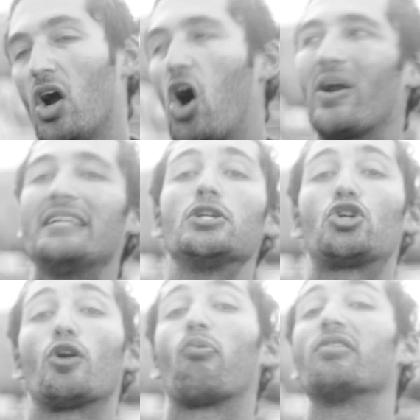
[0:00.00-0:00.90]
our
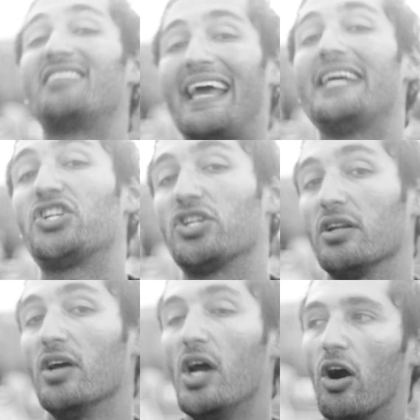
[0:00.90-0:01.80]
interpretation,
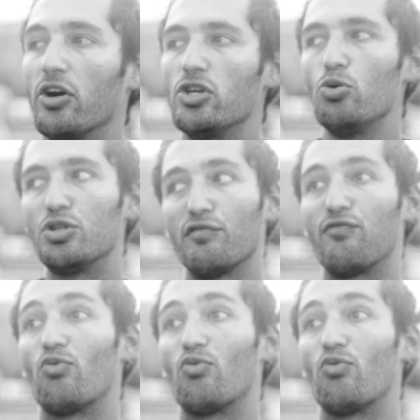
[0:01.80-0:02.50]
our use of